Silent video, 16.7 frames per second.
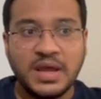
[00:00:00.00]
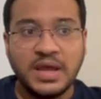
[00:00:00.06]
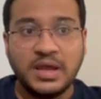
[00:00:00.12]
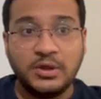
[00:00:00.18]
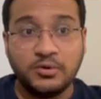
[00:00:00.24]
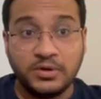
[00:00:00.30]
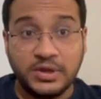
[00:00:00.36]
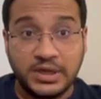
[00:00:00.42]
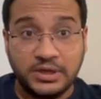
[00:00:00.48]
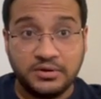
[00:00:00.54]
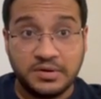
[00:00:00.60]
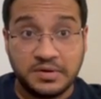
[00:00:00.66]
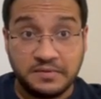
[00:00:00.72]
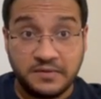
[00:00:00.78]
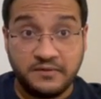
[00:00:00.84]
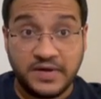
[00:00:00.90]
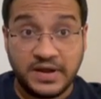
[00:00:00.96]
You need to
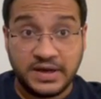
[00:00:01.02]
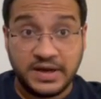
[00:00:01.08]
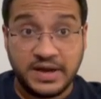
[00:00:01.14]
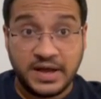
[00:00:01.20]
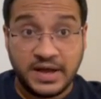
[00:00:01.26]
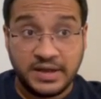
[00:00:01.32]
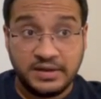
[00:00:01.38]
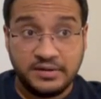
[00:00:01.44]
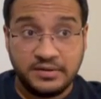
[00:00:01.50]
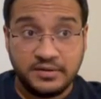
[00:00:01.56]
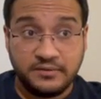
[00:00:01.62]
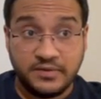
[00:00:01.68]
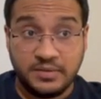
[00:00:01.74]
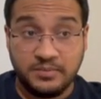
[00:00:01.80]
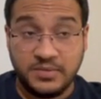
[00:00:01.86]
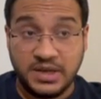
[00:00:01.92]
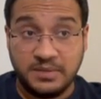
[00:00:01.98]
have a valid IELTS
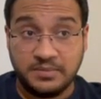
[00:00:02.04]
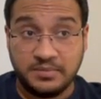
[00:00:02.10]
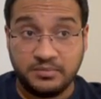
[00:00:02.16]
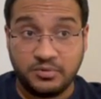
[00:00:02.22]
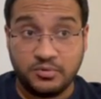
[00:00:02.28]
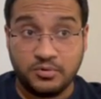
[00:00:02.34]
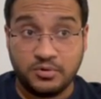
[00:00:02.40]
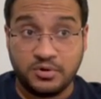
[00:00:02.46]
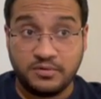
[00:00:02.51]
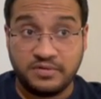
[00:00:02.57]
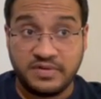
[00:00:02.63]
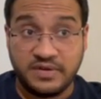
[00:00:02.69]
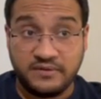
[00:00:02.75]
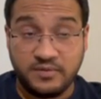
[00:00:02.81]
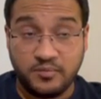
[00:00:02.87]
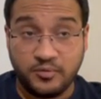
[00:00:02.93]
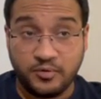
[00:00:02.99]
with minimum score of
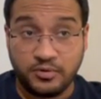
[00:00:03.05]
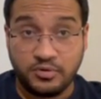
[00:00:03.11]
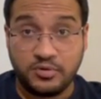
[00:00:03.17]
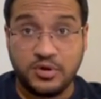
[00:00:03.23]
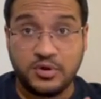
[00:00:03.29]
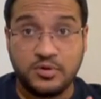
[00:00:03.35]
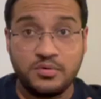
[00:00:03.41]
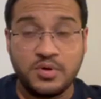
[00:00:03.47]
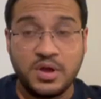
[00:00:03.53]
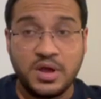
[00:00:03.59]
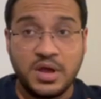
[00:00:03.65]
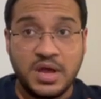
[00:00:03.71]
7.0.